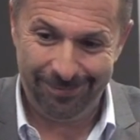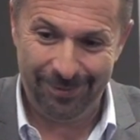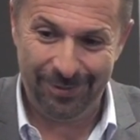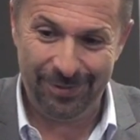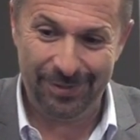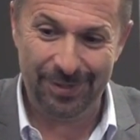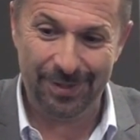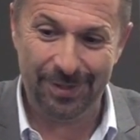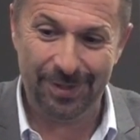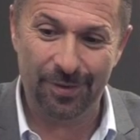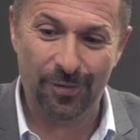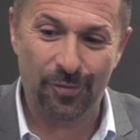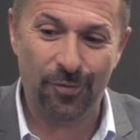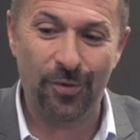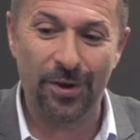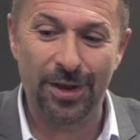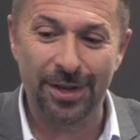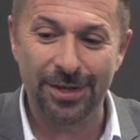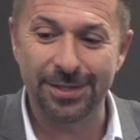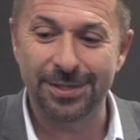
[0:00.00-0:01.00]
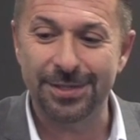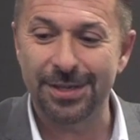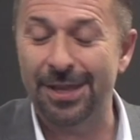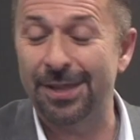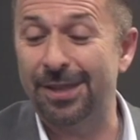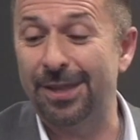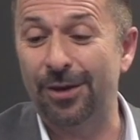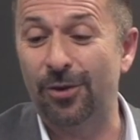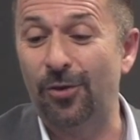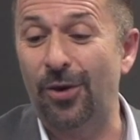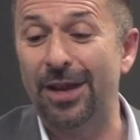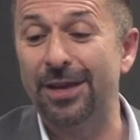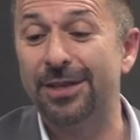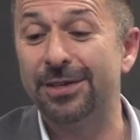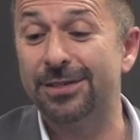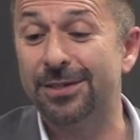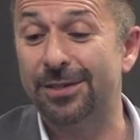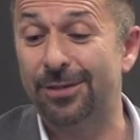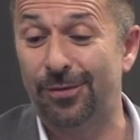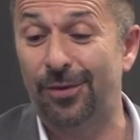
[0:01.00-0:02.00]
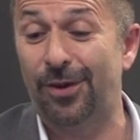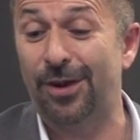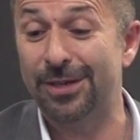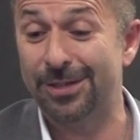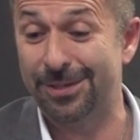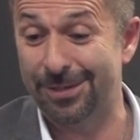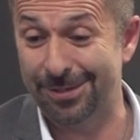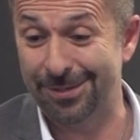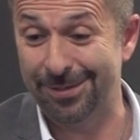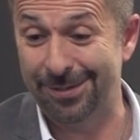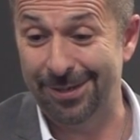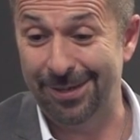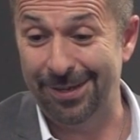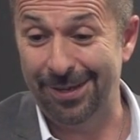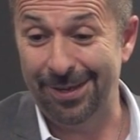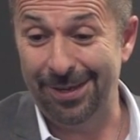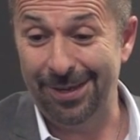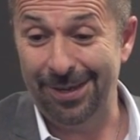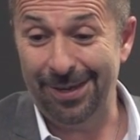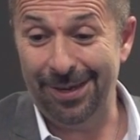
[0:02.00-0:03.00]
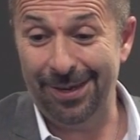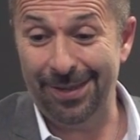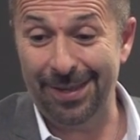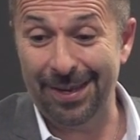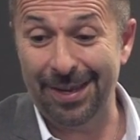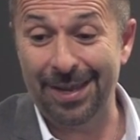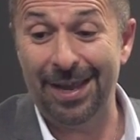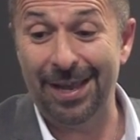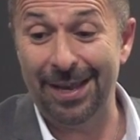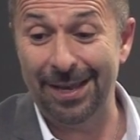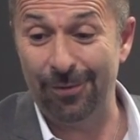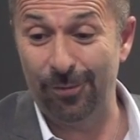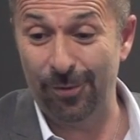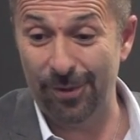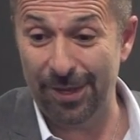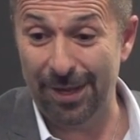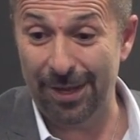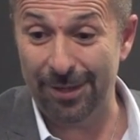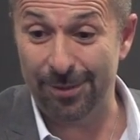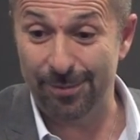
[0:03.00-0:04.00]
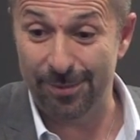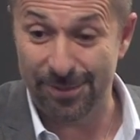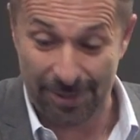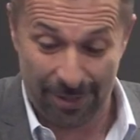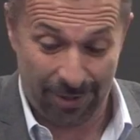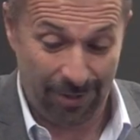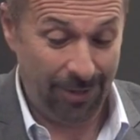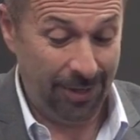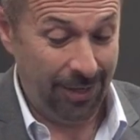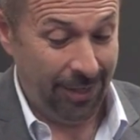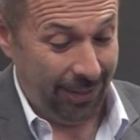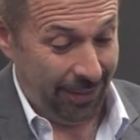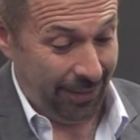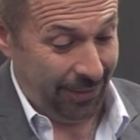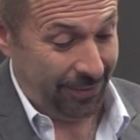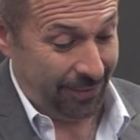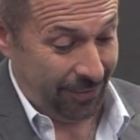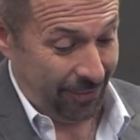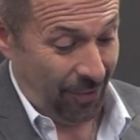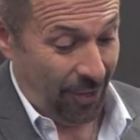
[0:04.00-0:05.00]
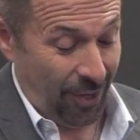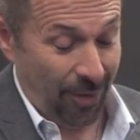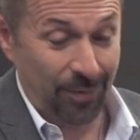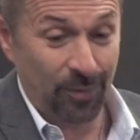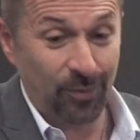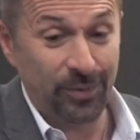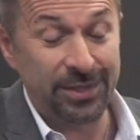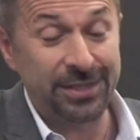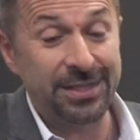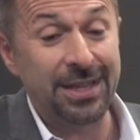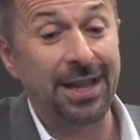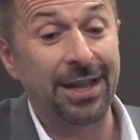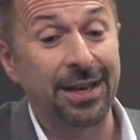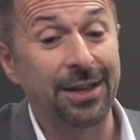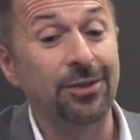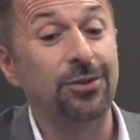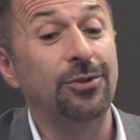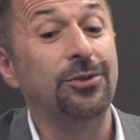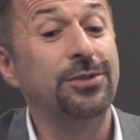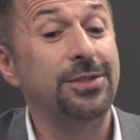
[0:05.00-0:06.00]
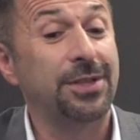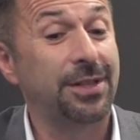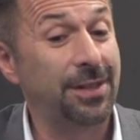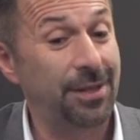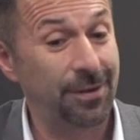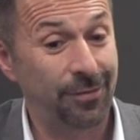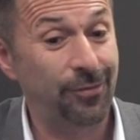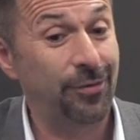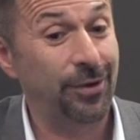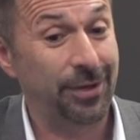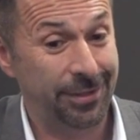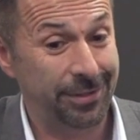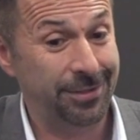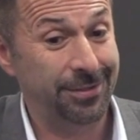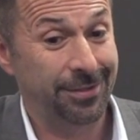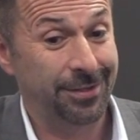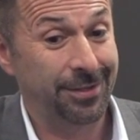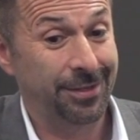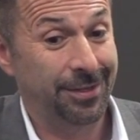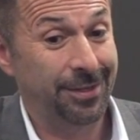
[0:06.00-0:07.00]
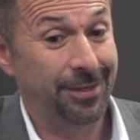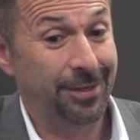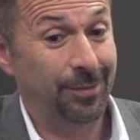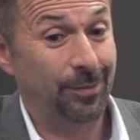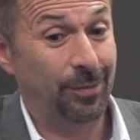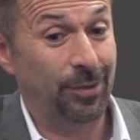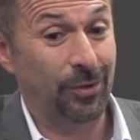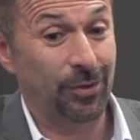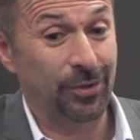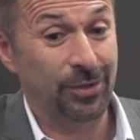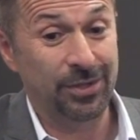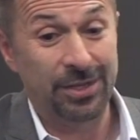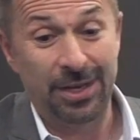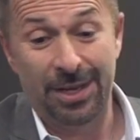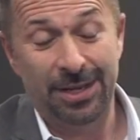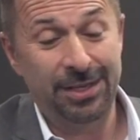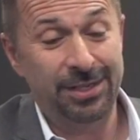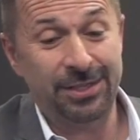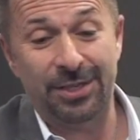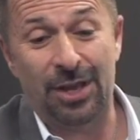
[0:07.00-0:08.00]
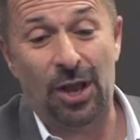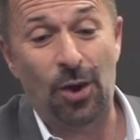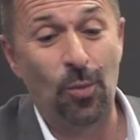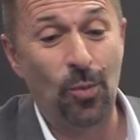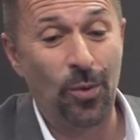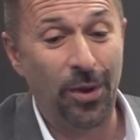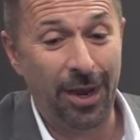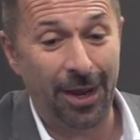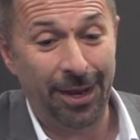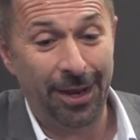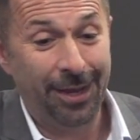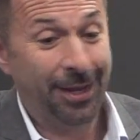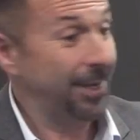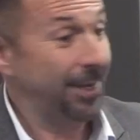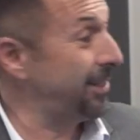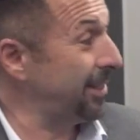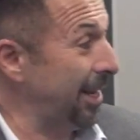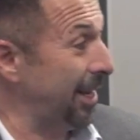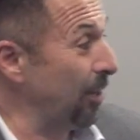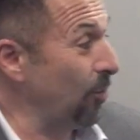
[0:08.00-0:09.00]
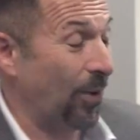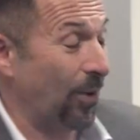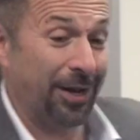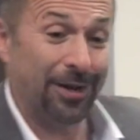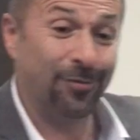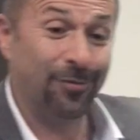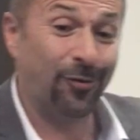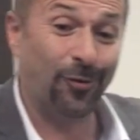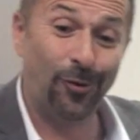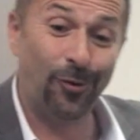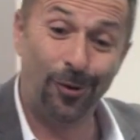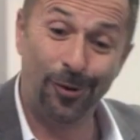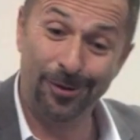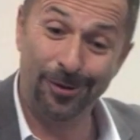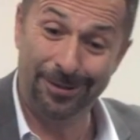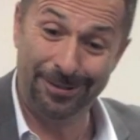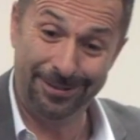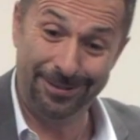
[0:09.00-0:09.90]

You see, their friends are their greatest advisors. And they can't live without them. So it's time that we started using their friends, because somewhere it's only 1 in 4,